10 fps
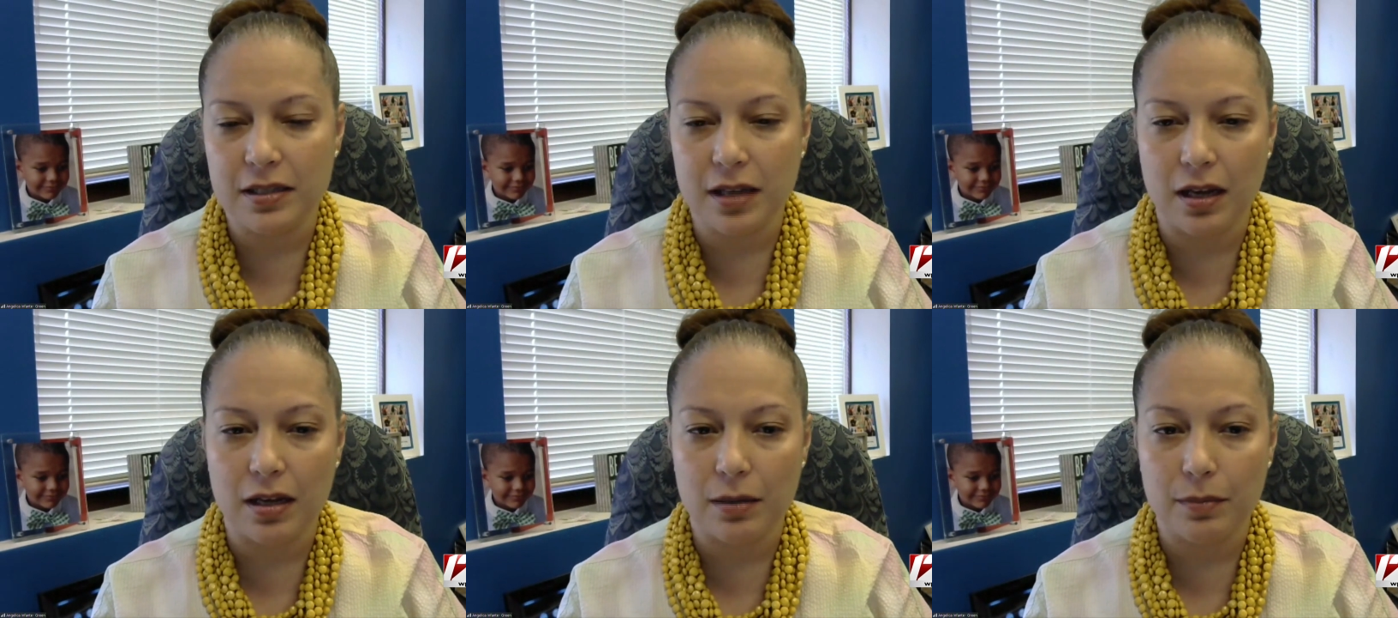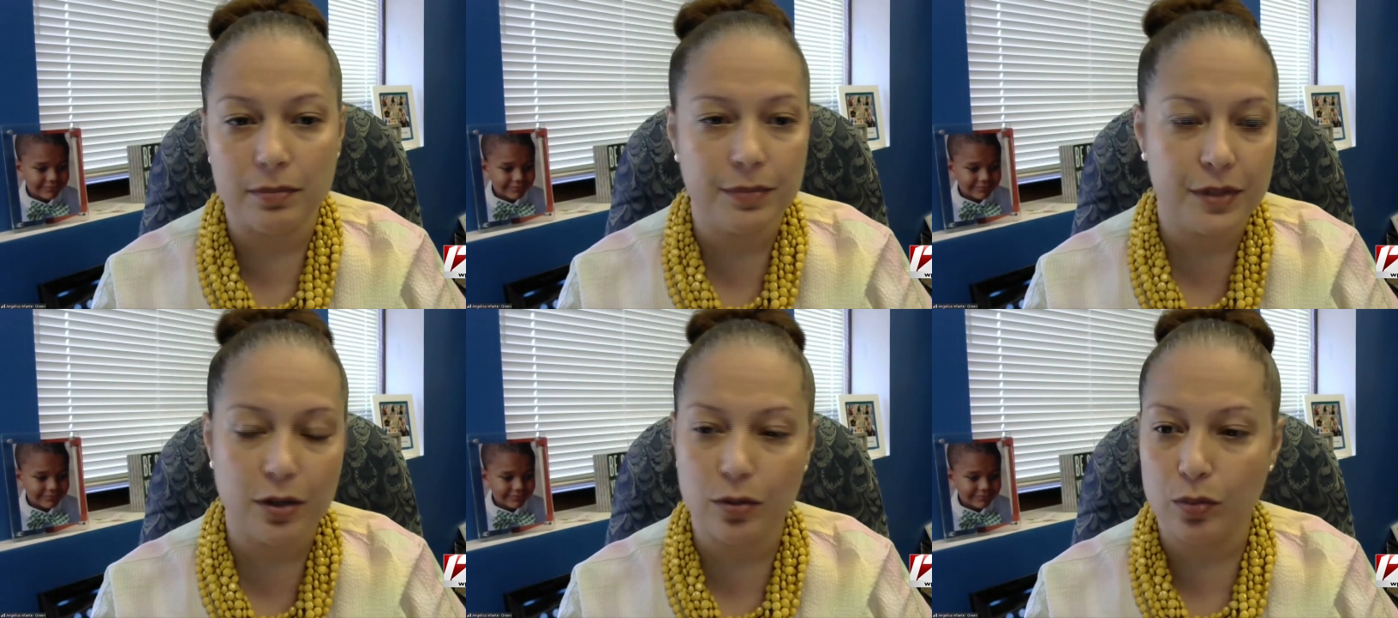Speaker 1: Um,
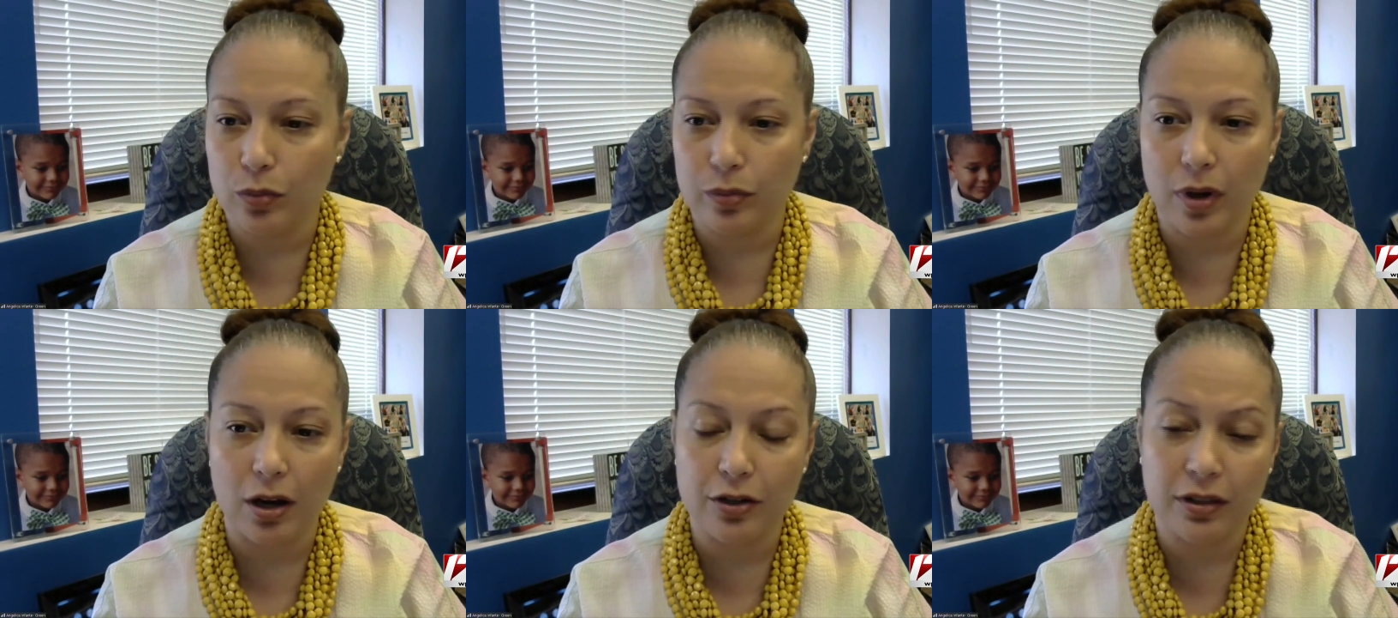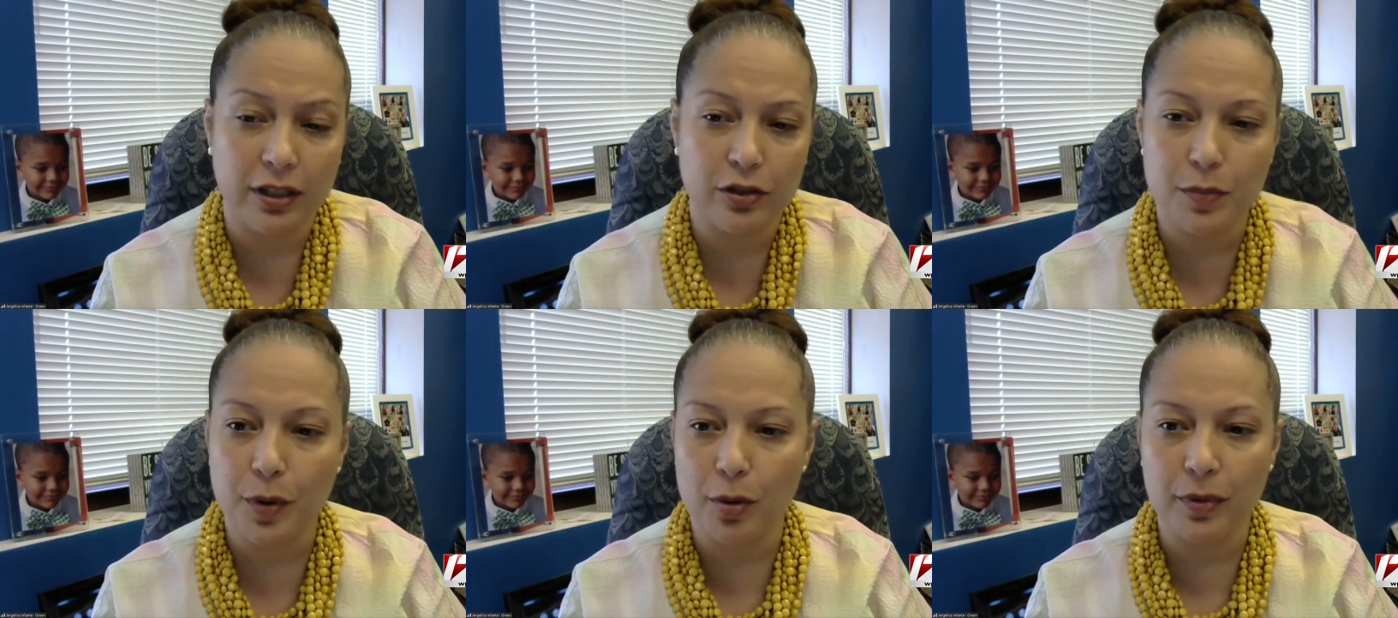so our legal
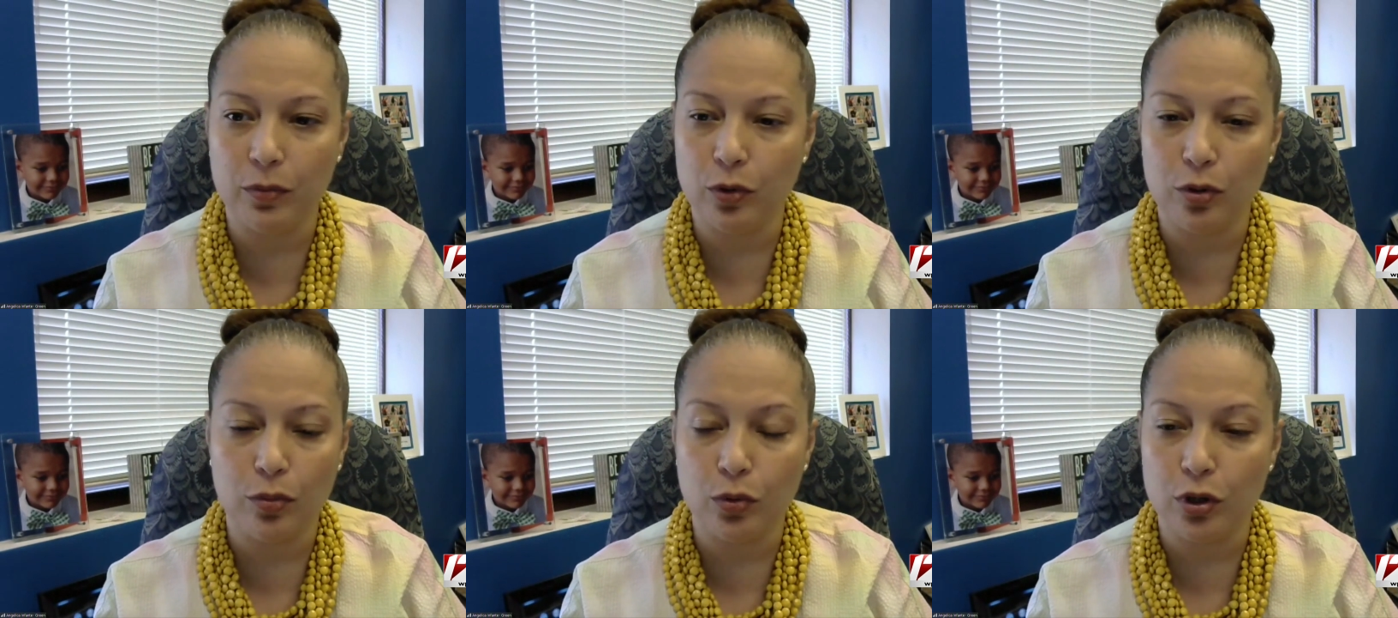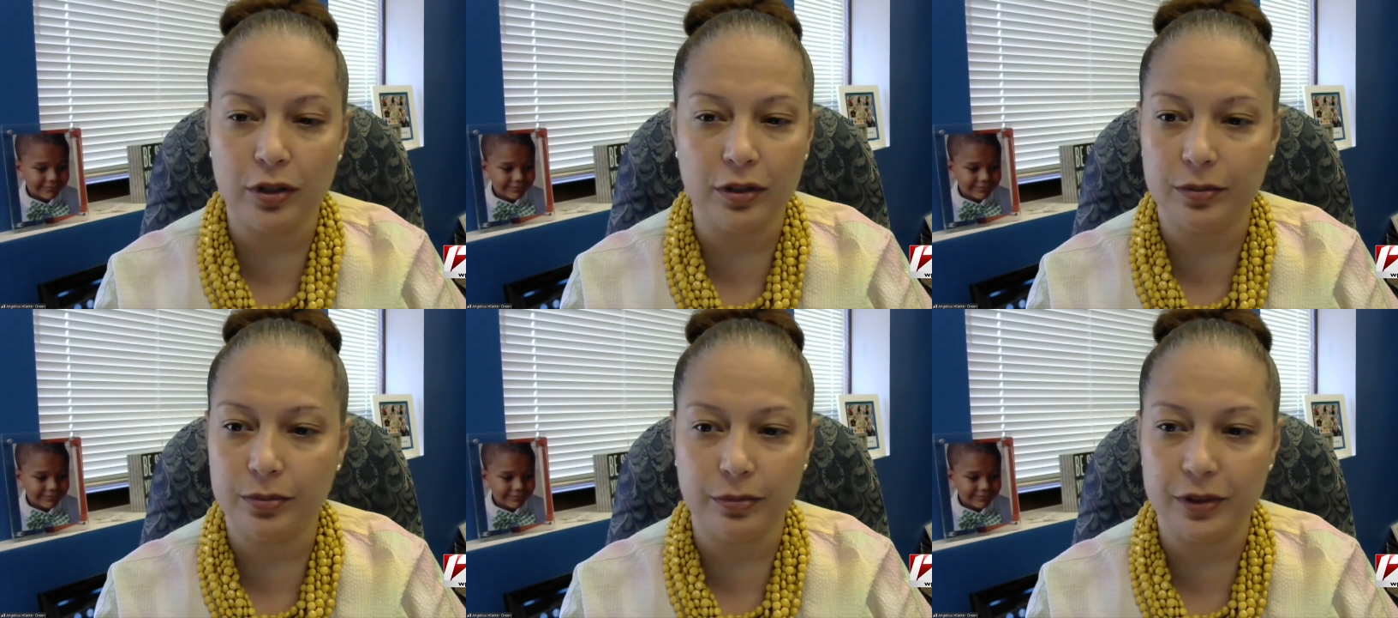department will work
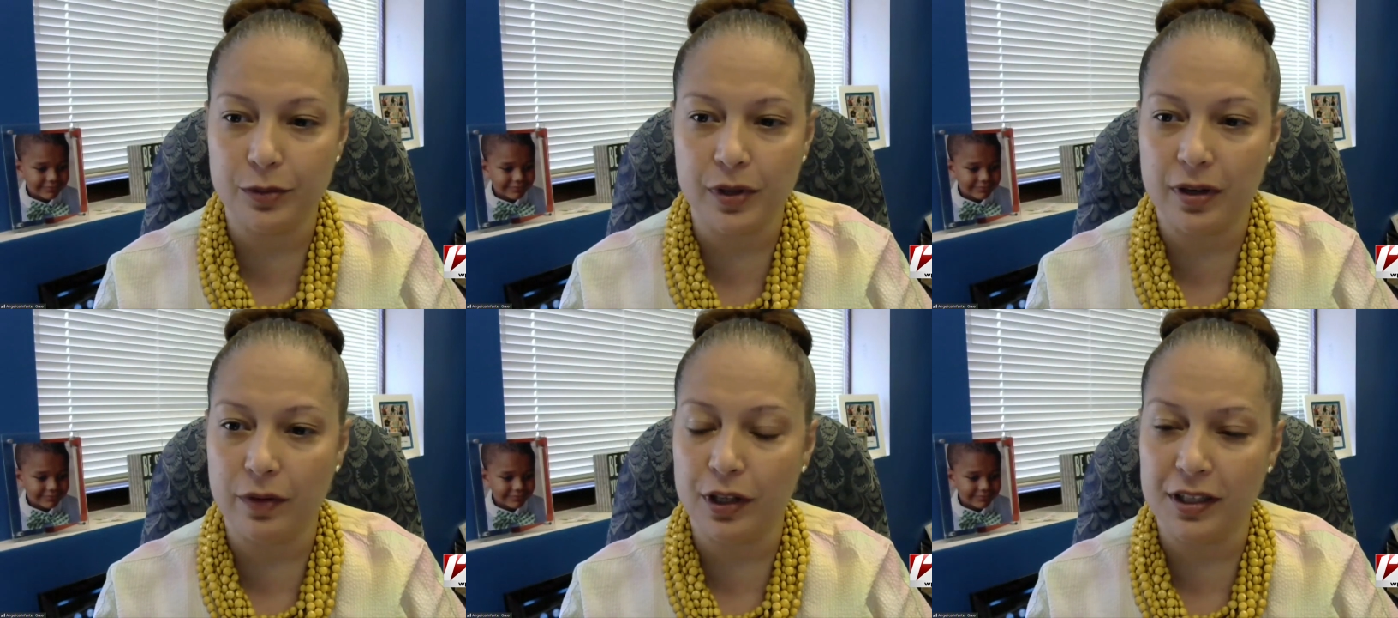with whatever needs